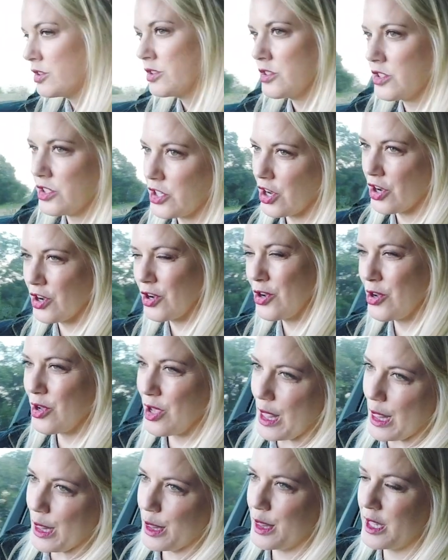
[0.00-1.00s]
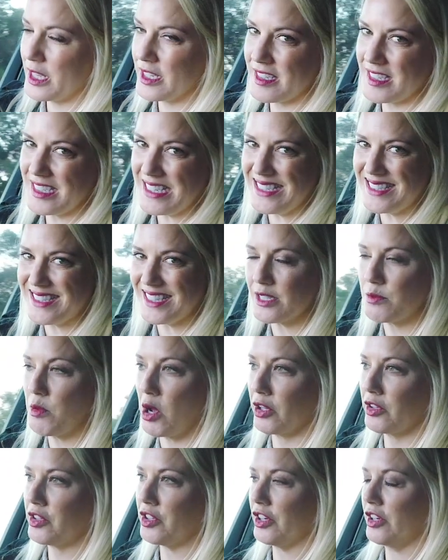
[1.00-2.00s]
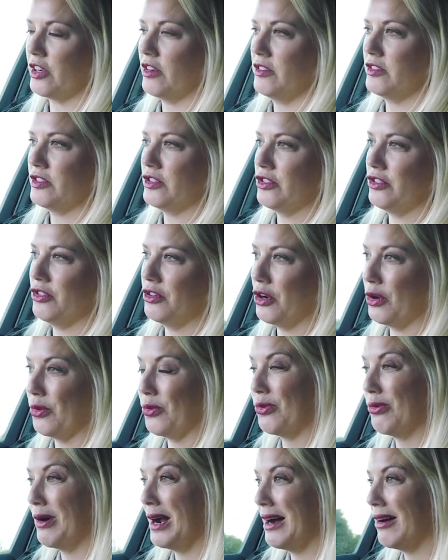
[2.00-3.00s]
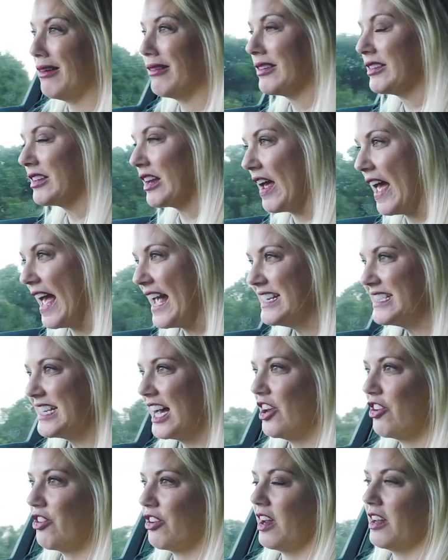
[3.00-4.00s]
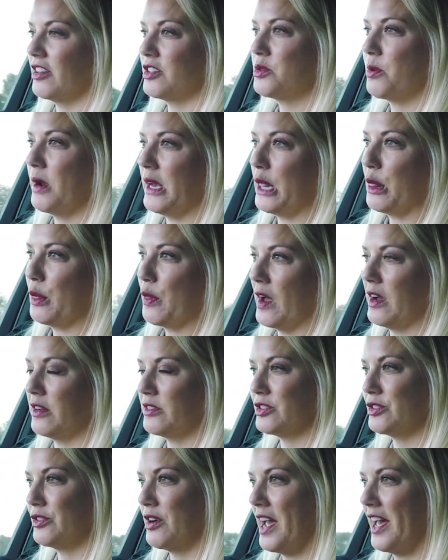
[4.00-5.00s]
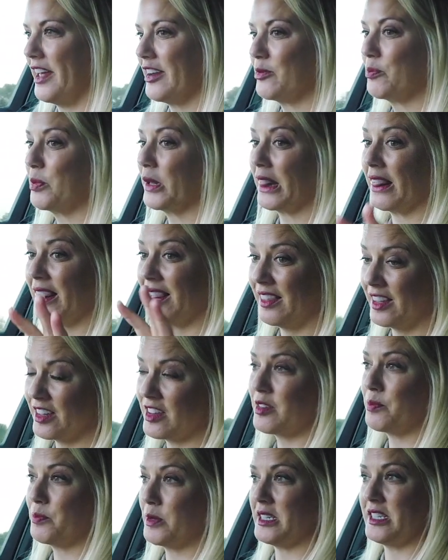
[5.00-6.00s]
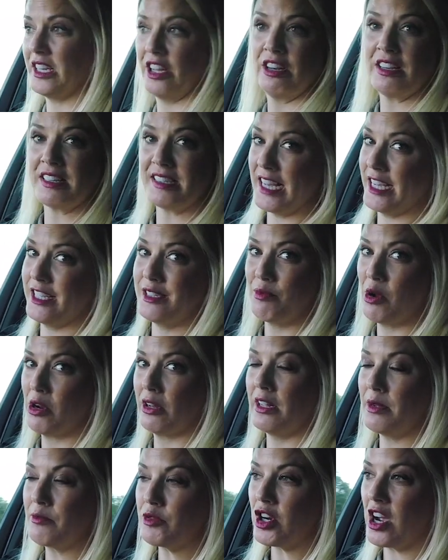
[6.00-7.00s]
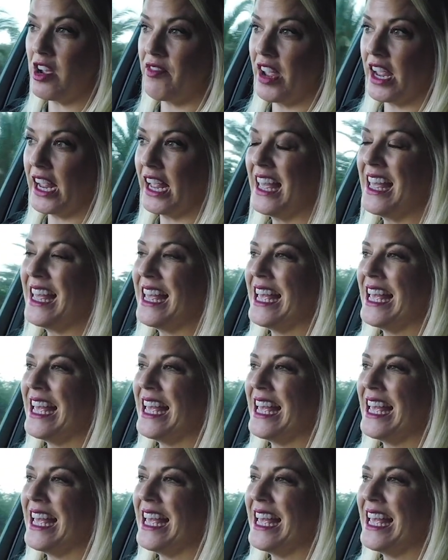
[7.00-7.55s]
So this T6 model is going to cost you around 820,000 Rand, but this particular test model I'm driving